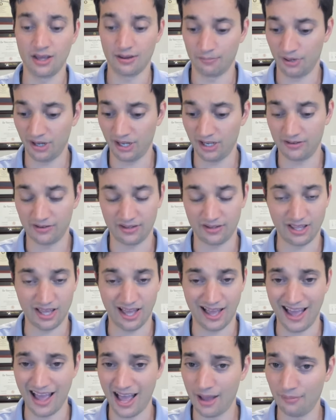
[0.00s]
But
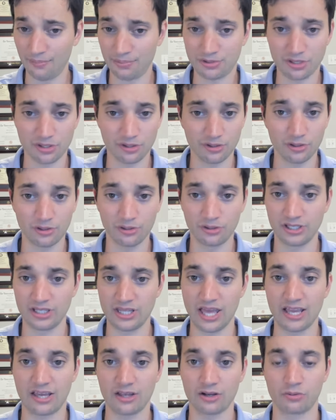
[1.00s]
absolutely,
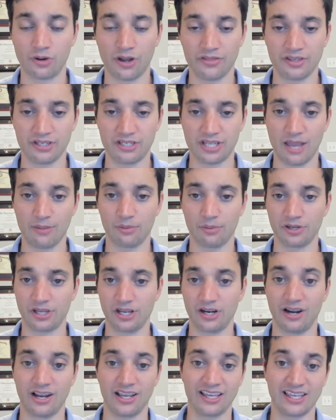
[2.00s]
they could run the table
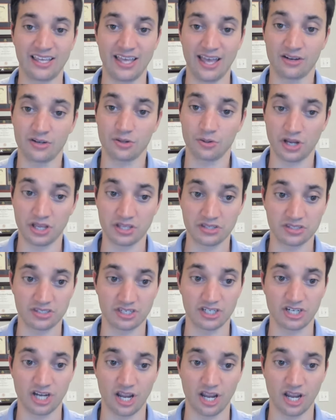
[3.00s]
here and get to an ACC